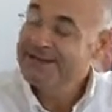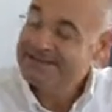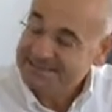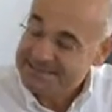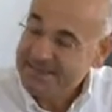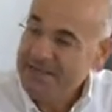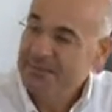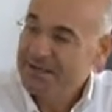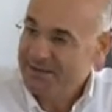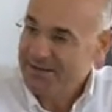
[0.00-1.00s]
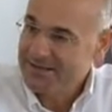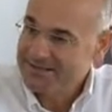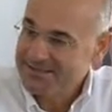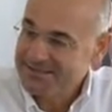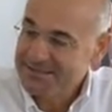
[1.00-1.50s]
It's the same in a
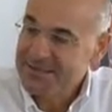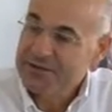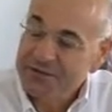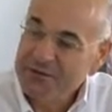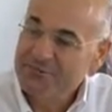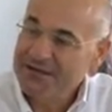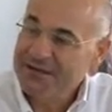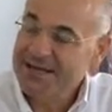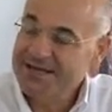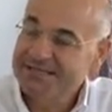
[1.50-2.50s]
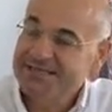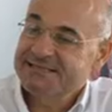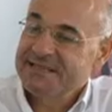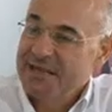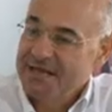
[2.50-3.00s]
crisis. Think of the crisis
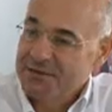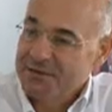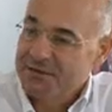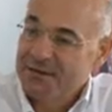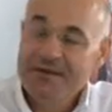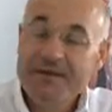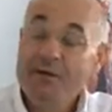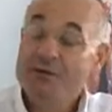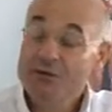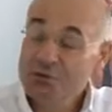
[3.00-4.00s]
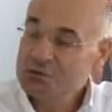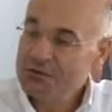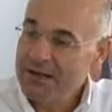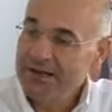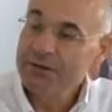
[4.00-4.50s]
as the lion.
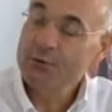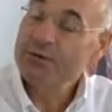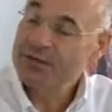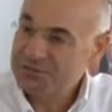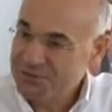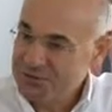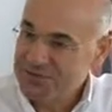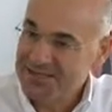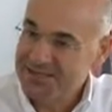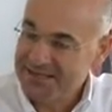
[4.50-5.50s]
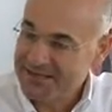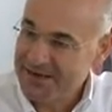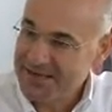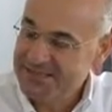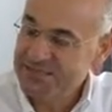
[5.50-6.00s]
Usually we associate a
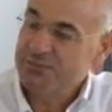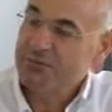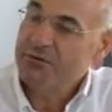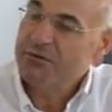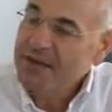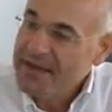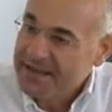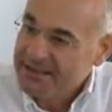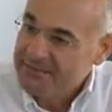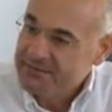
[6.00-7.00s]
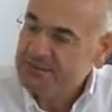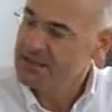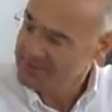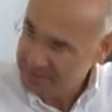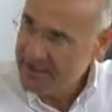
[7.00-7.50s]
crisis with all the negatives,
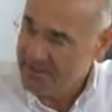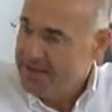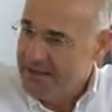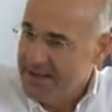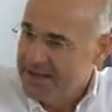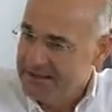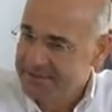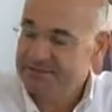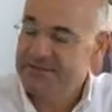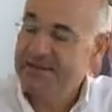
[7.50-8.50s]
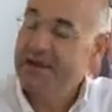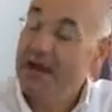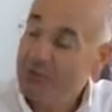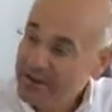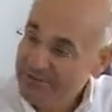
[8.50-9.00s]
and there are many negatives.
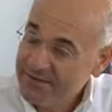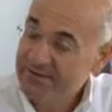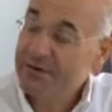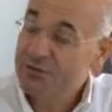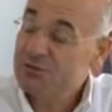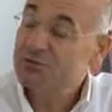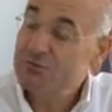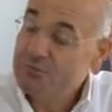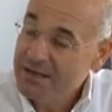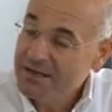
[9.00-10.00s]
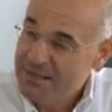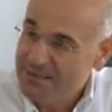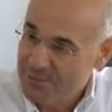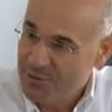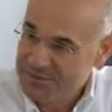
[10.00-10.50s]
However, there are also many,
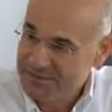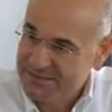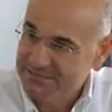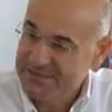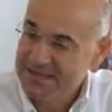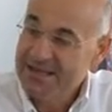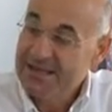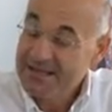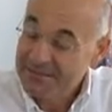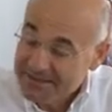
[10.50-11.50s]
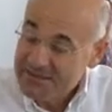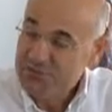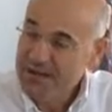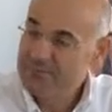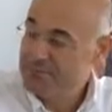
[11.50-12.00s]
many positives. And that is
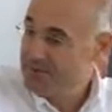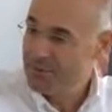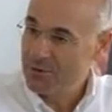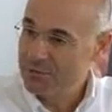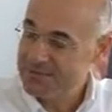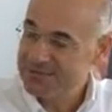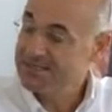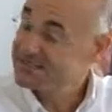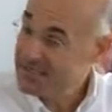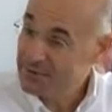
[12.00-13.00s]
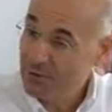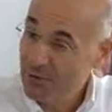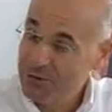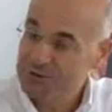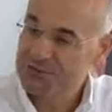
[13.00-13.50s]
why people always say,
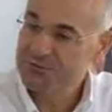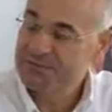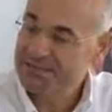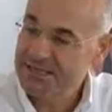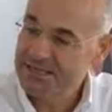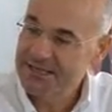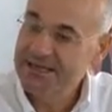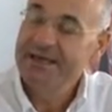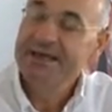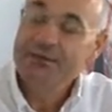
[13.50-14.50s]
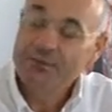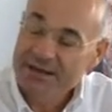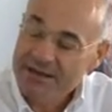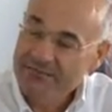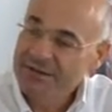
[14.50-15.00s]
psychologists will say,
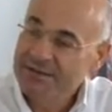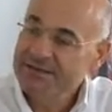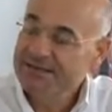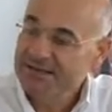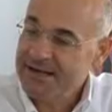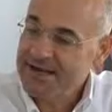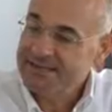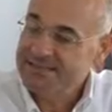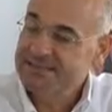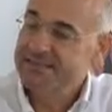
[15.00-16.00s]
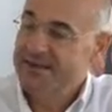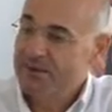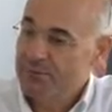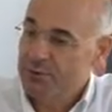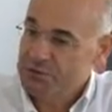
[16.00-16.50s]
whenever there is a crisis, there
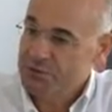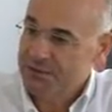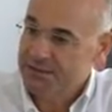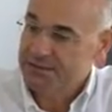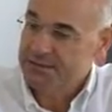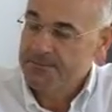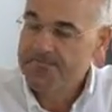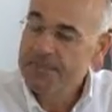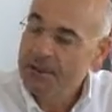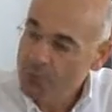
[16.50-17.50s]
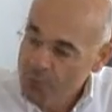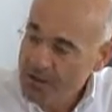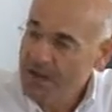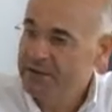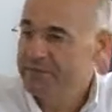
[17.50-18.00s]
are opportunities. Now,
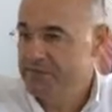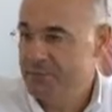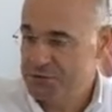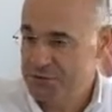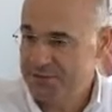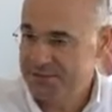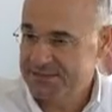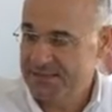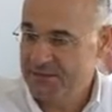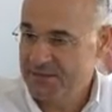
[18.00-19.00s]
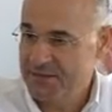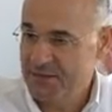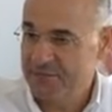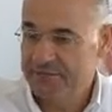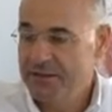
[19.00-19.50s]
what kind of opportunities can we
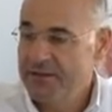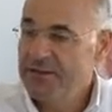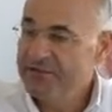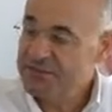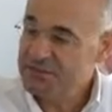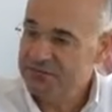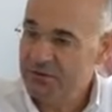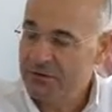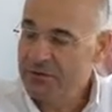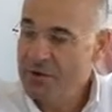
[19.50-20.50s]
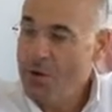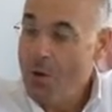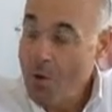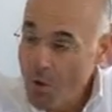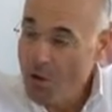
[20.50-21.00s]
think of? First of
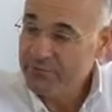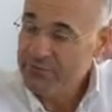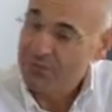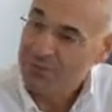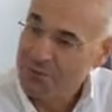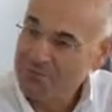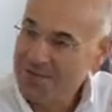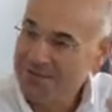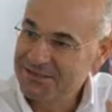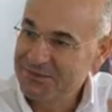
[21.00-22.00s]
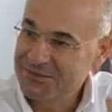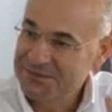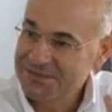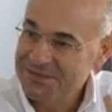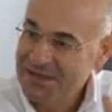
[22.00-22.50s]
all of your
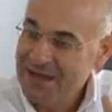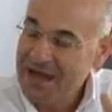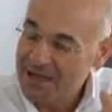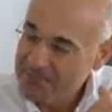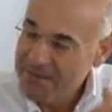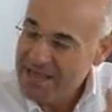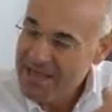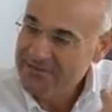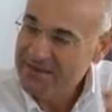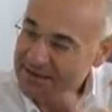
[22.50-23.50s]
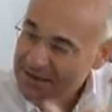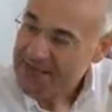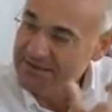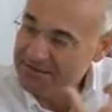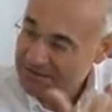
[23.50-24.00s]
competitors are behaving
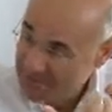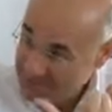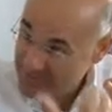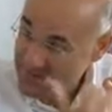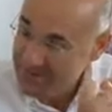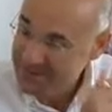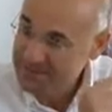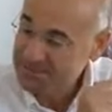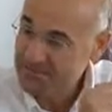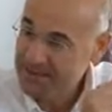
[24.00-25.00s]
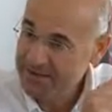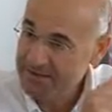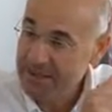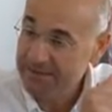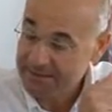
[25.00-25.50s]
like the man I
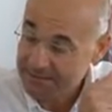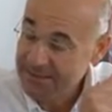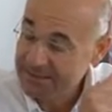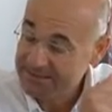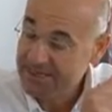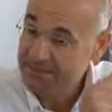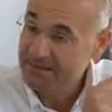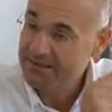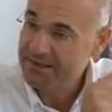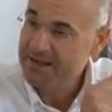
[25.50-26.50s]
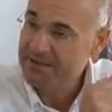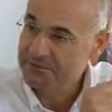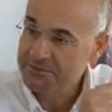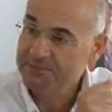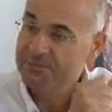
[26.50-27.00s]
explained being attacked by the
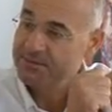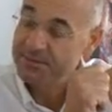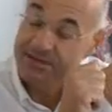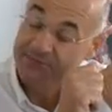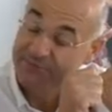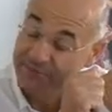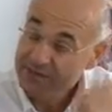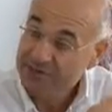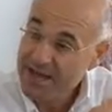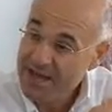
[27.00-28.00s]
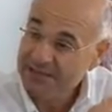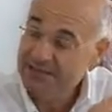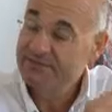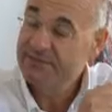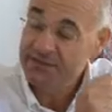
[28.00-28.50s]
lion. They become very
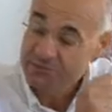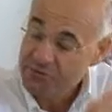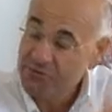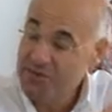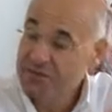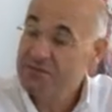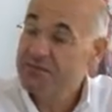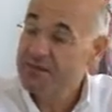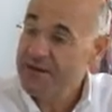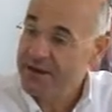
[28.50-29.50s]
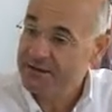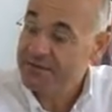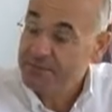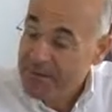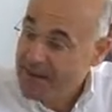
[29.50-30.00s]
reactive, they are not thinking, they run,
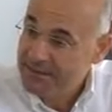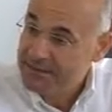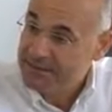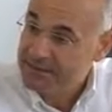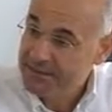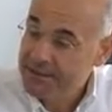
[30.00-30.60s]
they panic.